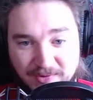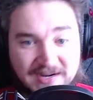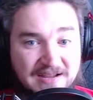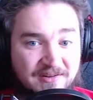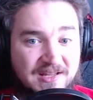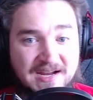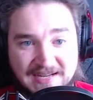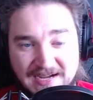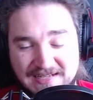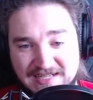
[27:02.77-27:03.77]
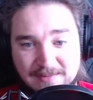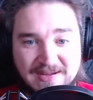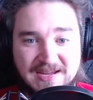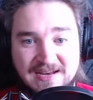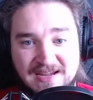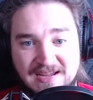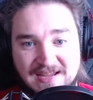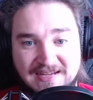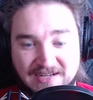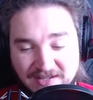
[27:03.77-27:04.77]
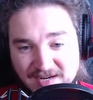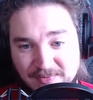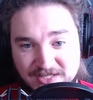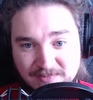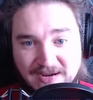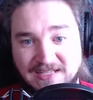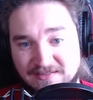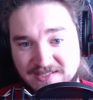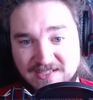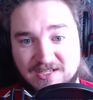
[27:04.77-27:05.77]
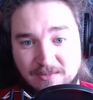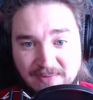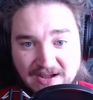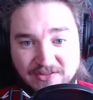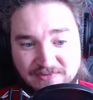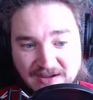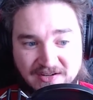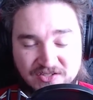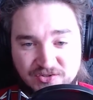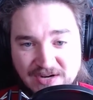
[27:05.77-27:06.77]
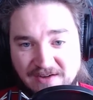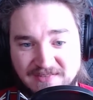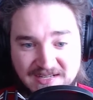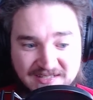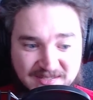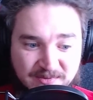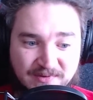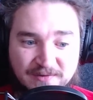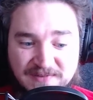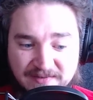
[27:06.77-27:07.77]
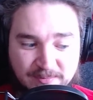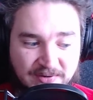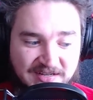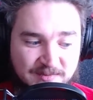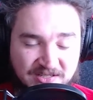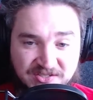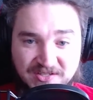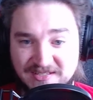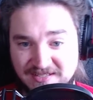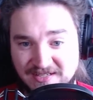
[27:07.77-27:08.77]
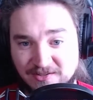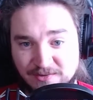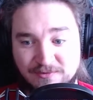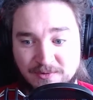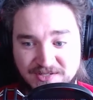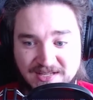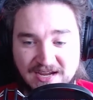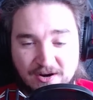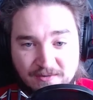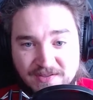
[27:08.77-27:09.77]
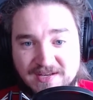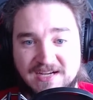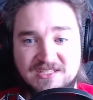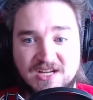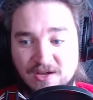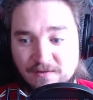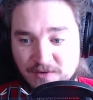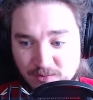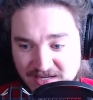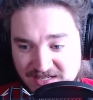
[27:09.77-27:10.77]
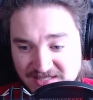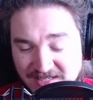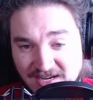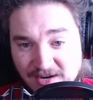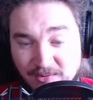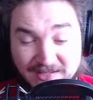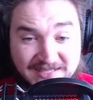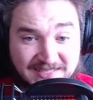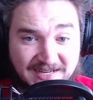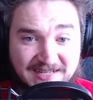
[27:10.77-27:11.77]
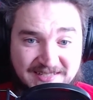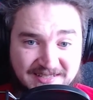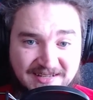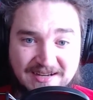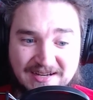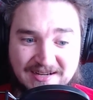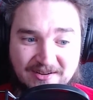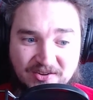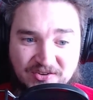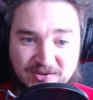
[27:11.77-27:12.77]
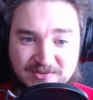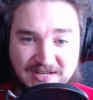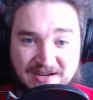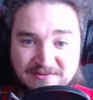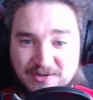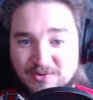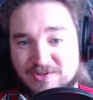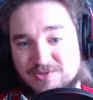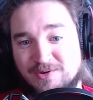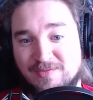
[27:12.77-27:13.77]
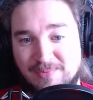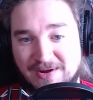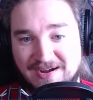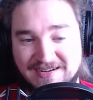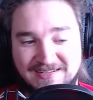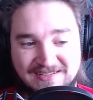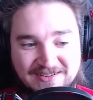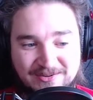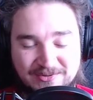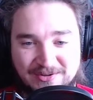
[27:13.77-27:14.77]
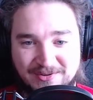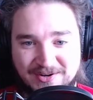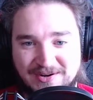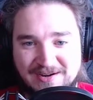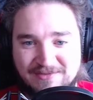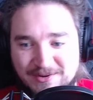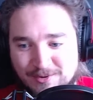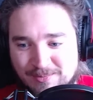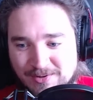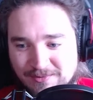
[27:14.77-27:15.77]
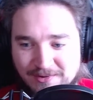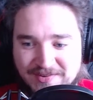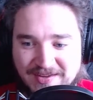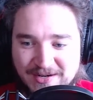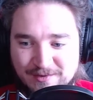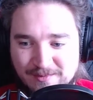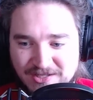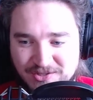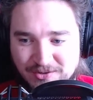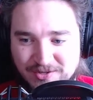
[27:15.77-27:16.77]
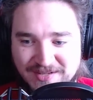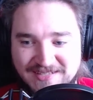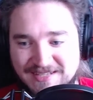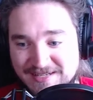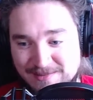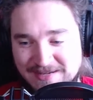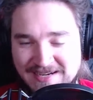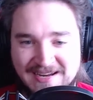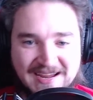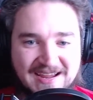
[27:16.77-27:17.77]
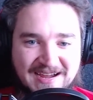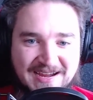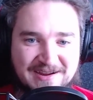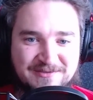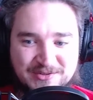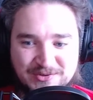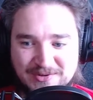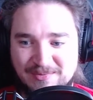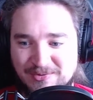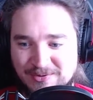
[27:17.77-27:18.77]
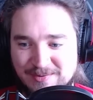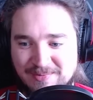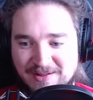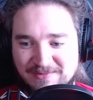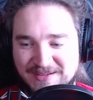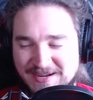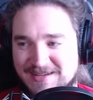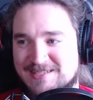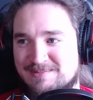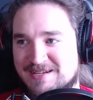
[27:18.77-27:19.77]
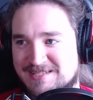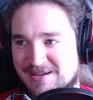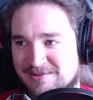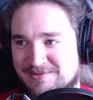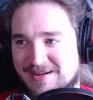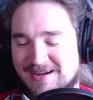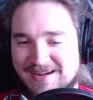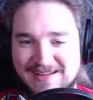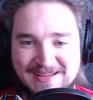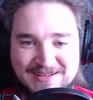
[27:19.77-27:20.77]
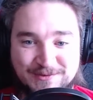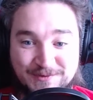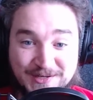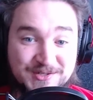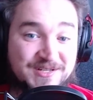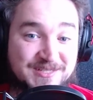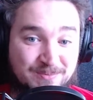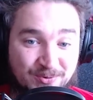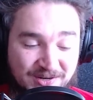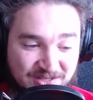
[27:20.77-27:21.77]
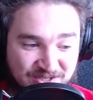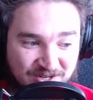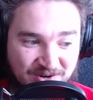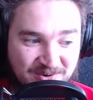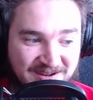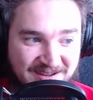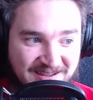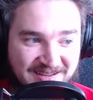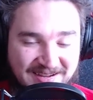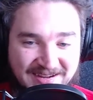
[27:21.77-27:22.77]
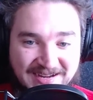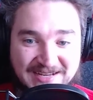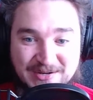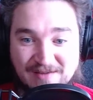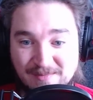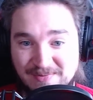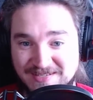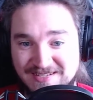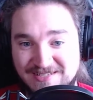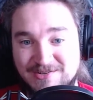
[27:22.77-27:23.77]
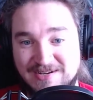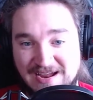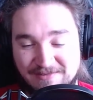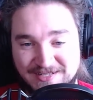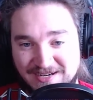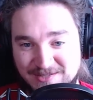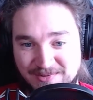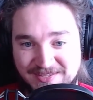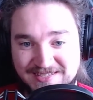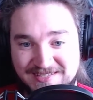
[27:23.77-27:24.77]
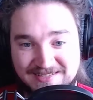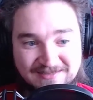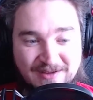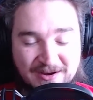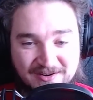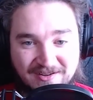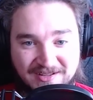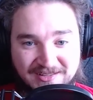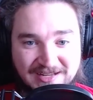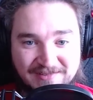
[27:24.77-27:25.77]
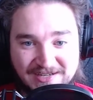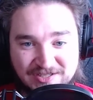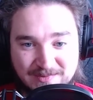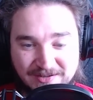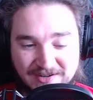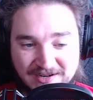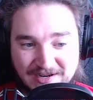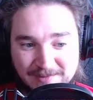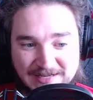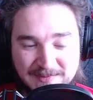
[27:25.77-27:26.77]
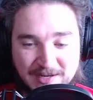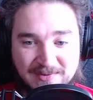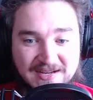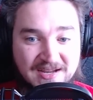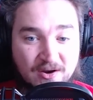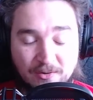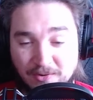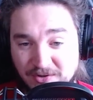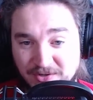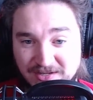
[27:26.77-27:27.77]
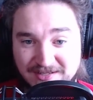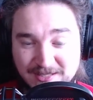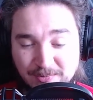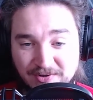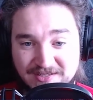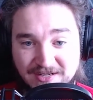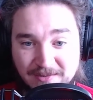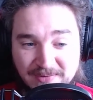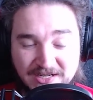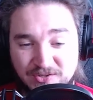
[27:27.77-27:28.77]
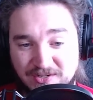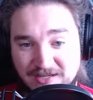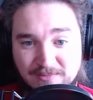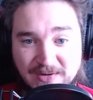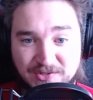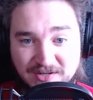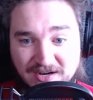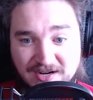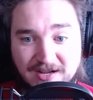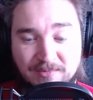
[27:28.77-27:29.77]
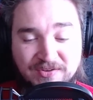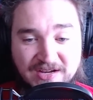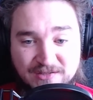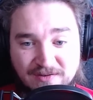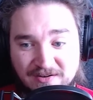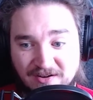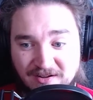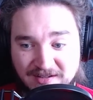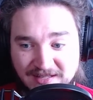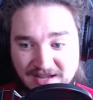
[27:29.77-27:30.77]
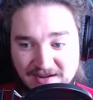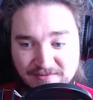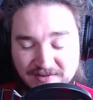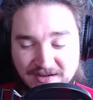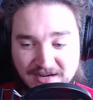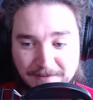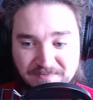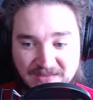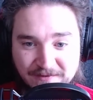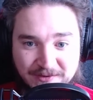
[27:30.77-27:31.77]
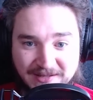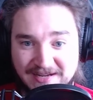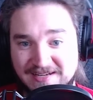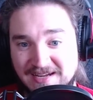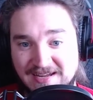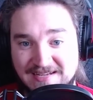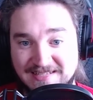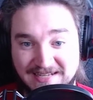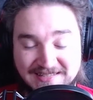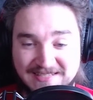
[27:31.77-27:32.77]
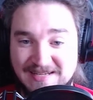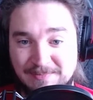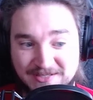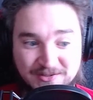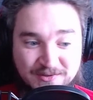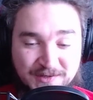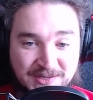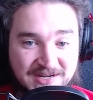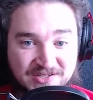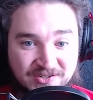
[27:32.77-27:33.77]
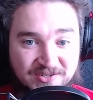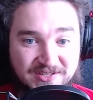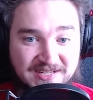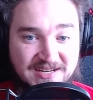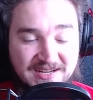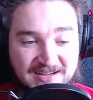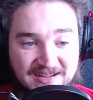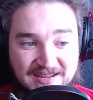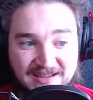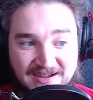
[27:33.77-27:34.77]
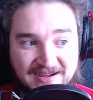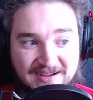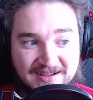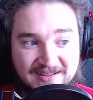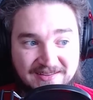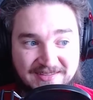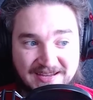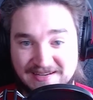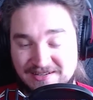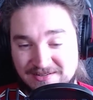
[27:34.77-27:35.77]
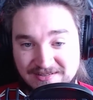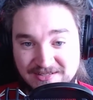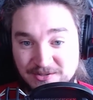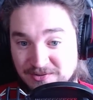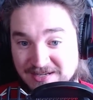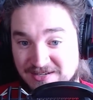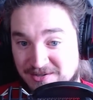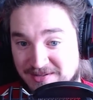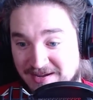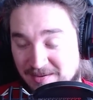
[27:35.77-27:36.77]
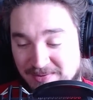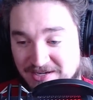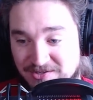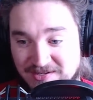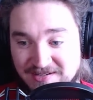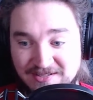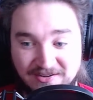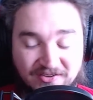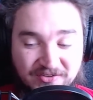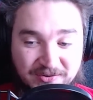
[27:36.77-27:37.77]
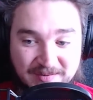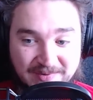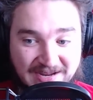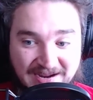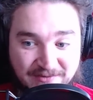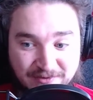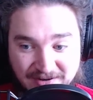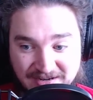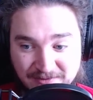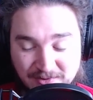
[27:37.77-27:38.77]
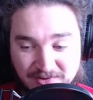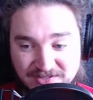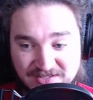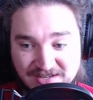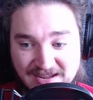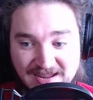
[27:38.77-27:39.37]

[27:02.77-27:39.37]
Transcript: we're going to have a lot of guys come in, get a lot of perspectives in here about the Falcons draft needs and some of our favorite prospects. You guys can look forward to that over the next few weeks. Really excited also to have total control of the pod. No longer have the corporate overlords hanging over my shoulder. That does mean I have to absorb all of the costs myself. So if you're interested in supporting the show, and you have a business, you can advertise with us, falcoholiclive@gmail.com. Email me, or you can support us on Patreon, patreon.com/falcoholiclive. If you like to get these episodes a few days early, then you can do that on Patreon. They're also going to be ad-free, of course.